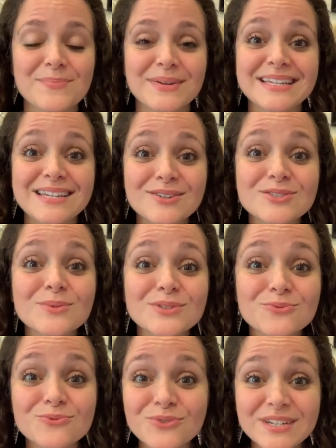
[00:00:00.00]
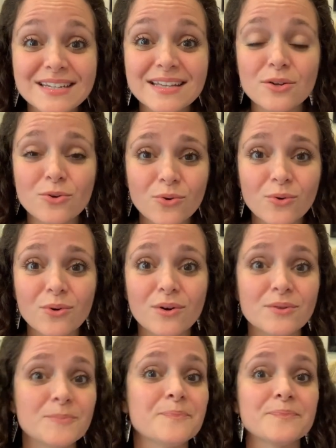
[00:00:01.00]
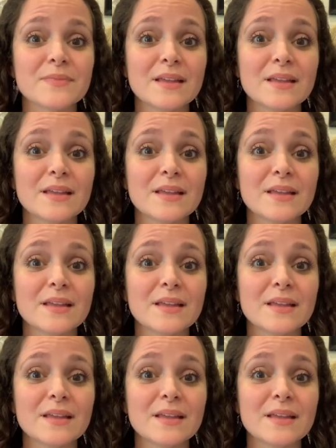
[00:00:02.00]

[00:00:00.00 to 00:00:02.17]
But here's what's really cool